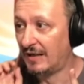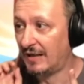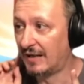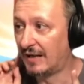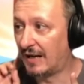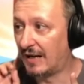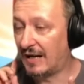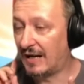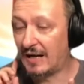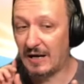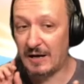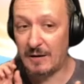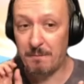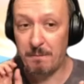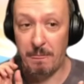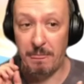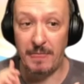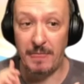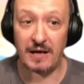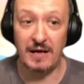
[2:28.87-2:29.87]
Uh,
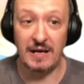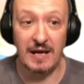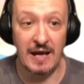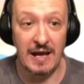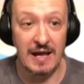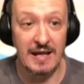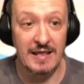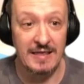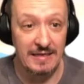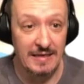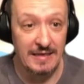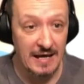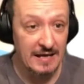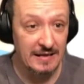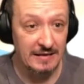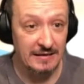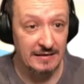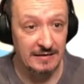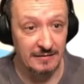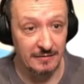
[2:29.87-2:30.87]
and
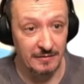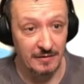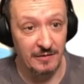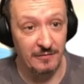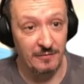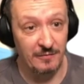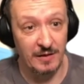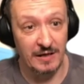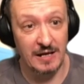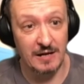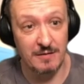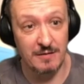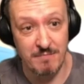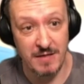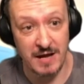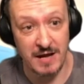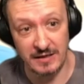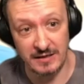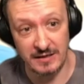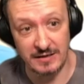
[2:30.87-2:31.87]
that, if we can
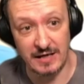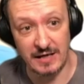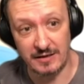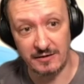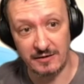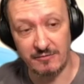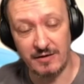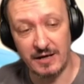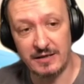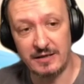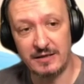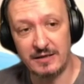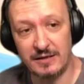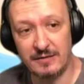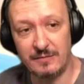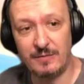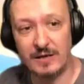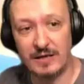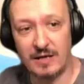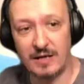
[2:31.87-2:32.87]
manage that, right?
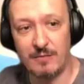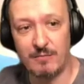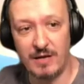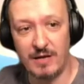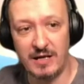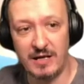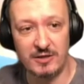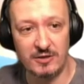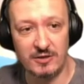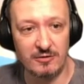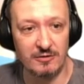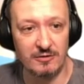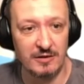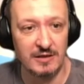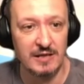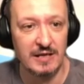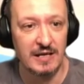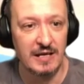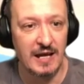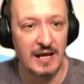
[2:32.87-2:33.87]
If we can manage to
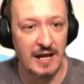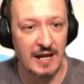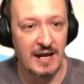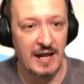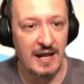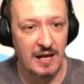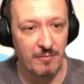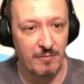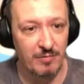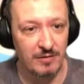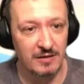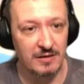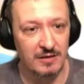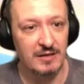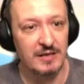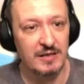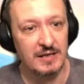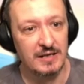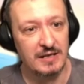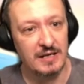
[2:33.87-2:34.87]
enable
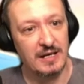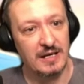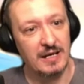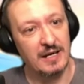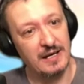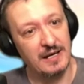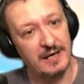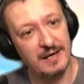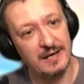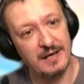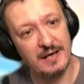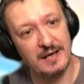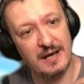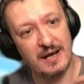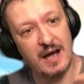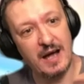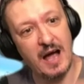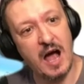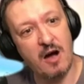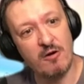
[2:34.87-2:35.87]
uh,
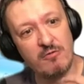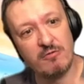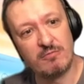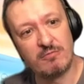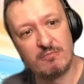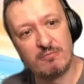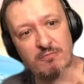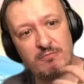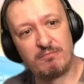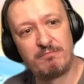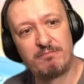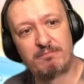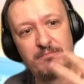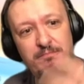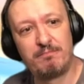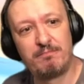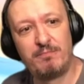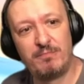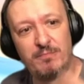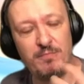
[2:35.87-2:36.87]
our
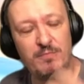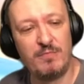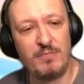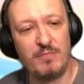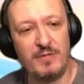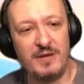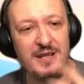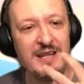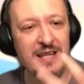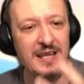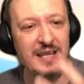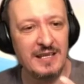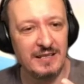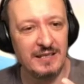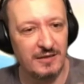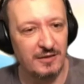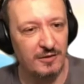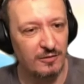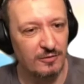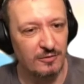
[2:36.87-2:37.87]

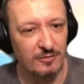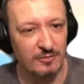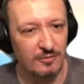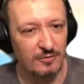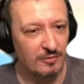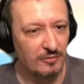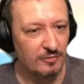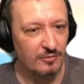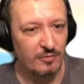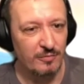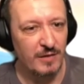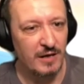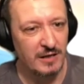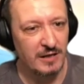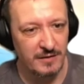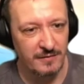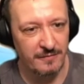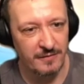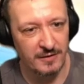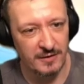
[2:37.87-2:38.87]
need to, to, to manage
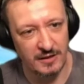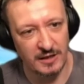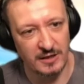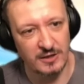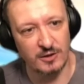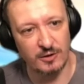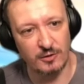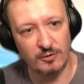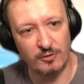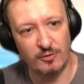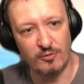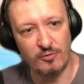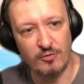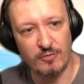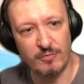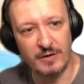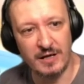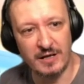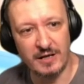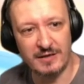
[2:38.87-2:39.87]
infrastructure to
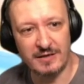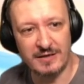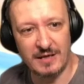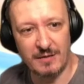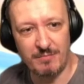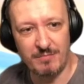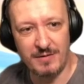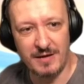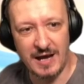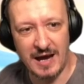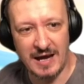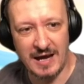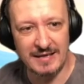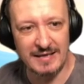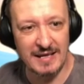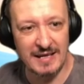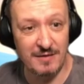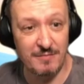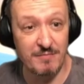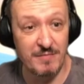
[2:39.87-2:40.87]
Kubernetes API,
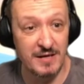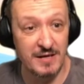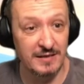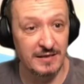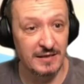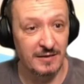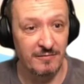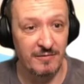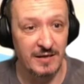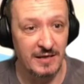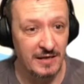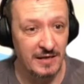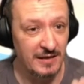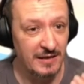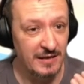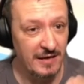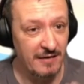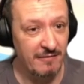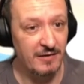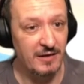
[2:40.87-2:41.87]
that means that we can
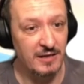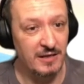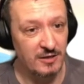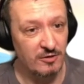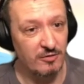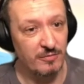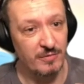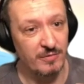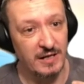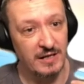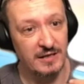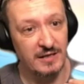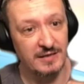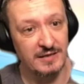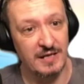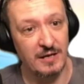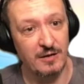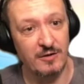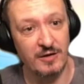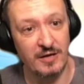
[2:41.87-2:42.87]
leverage Kubernetes
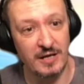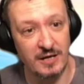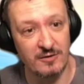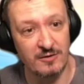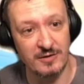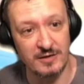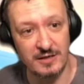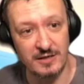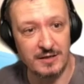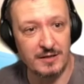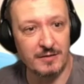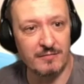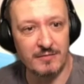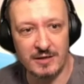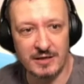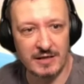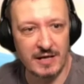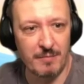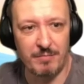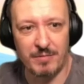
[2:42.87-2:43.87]
ecosystem,
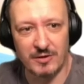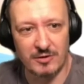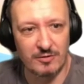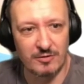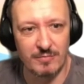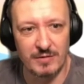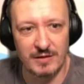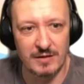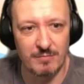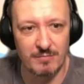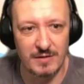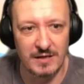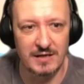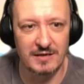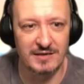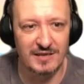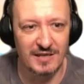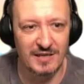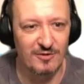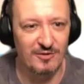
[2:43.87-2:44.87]
which happens to be the
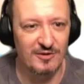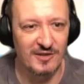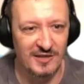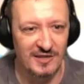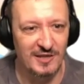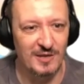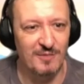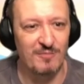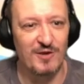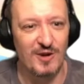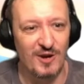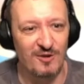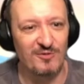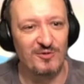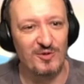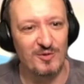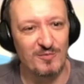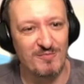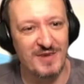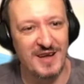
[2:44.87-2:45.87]
biggest ecosystem known
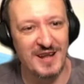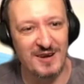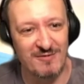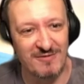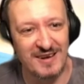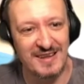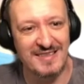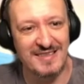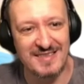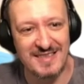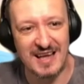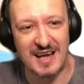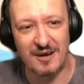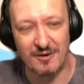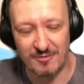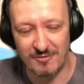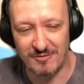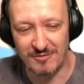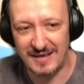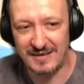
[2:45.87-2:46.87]
to men right now,
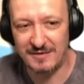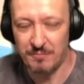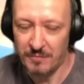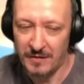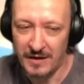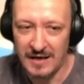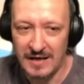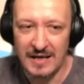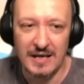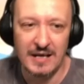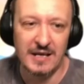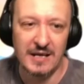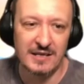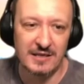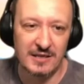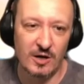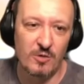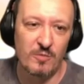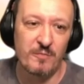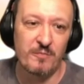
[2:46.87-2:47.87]
right?
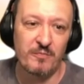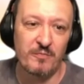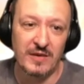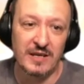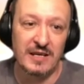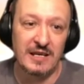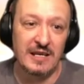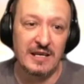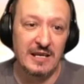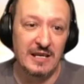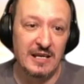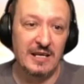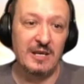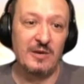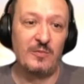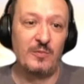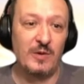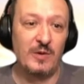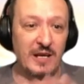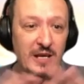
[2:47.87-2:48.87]
So
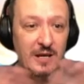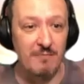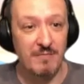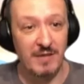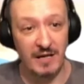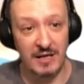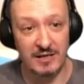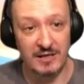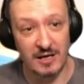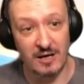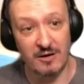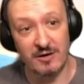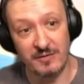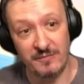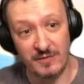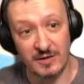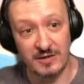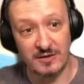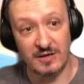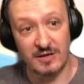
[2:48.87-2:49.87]
if we can manage our
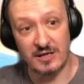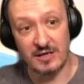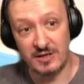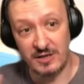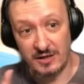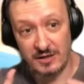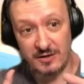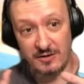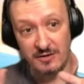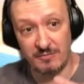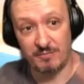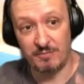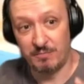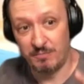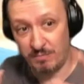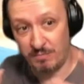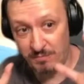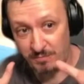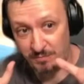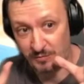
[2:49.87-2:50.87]
infrastructure
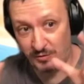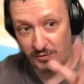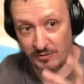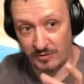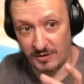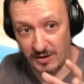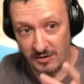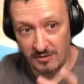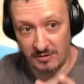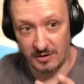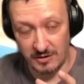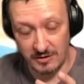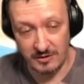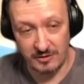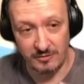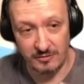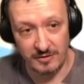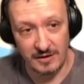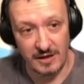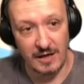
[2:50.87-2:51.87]
through the calls
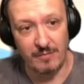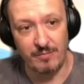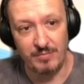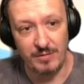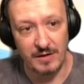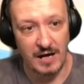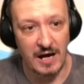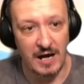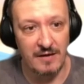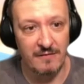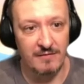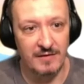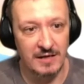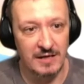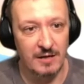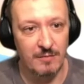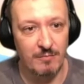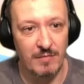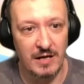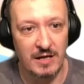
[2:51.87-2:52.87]
to the API, we
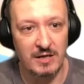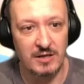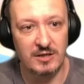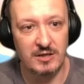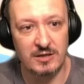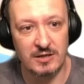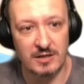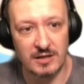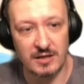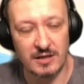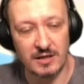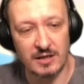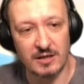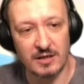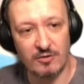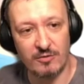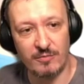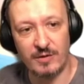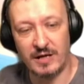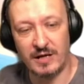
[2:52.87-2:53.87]
can manage uh,
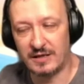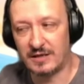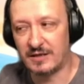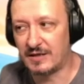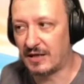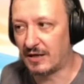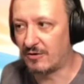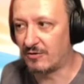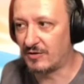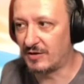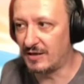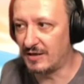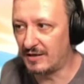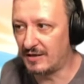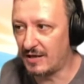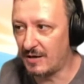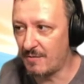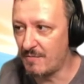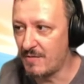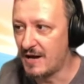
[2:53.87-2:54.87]
Kubernetes
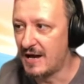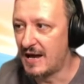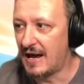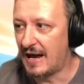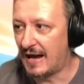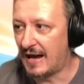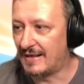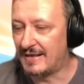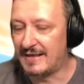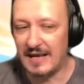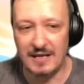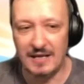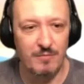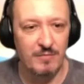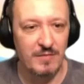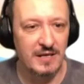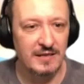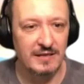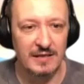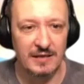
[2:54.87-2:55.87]
ecosystem. And that
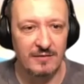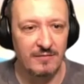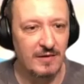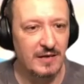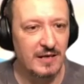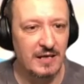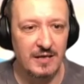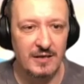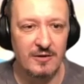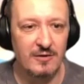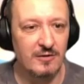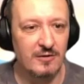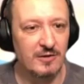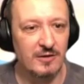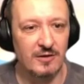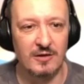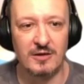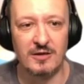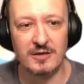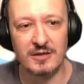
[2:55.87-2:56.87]
means that we can use
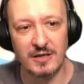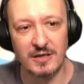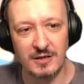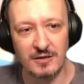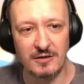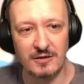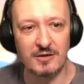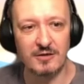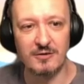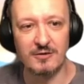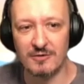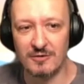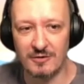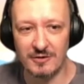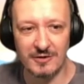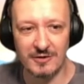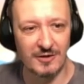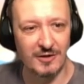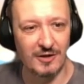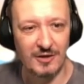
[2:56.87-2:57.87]
all the good
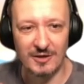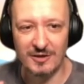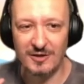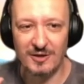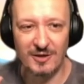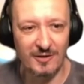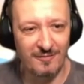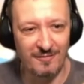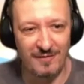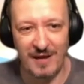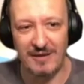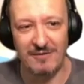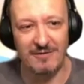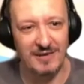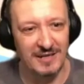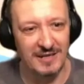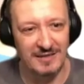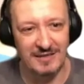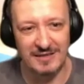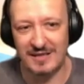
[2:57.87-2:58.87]
tools, all their
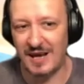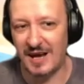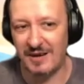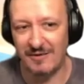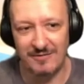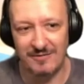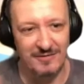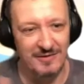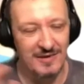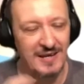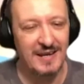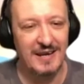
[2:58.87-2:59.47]
favorite stuff.